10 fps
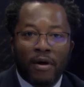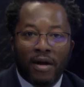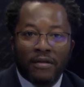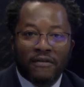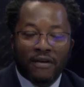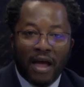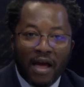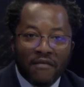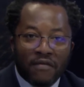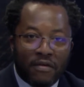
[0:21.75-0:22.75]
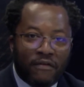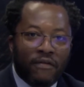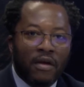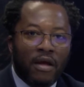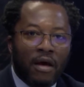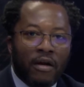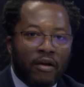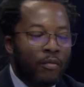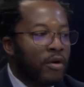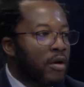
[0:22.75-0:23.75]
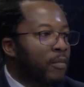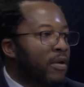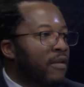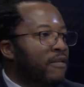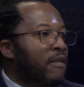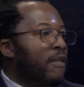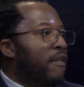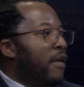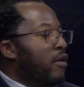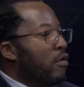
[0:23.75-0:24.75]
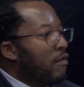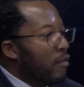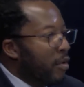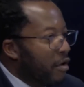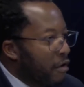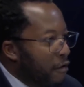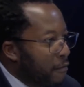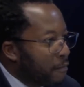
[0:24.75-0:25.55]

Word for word: Burns Conference on Community Policing. Thank you all for being here.